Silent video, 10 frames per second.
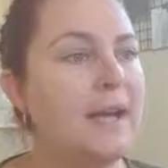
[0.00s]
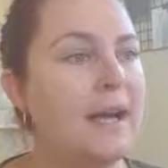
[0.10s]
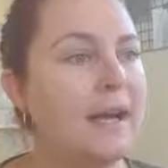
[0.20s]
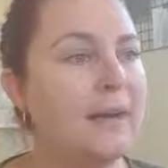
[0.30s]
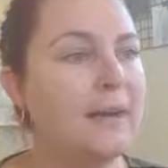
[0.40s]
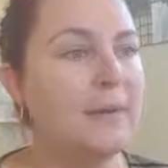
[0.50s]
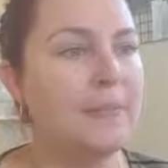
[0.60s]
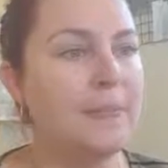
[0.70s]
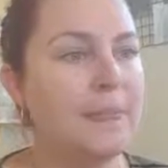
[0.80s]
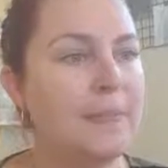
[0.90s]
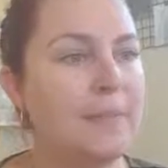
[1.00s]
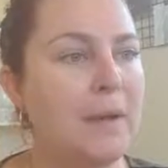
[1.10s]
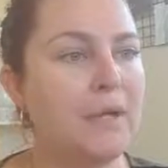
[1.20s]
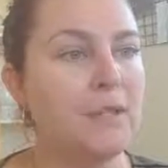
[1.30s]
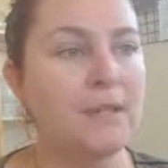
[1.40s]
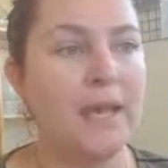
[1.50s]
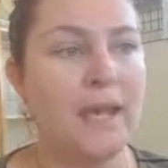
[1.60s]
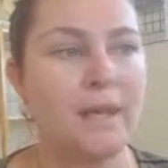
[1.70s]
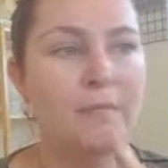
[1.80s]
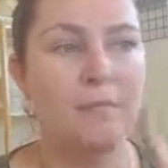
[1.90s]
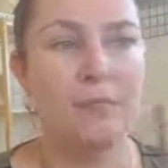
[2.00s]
But you can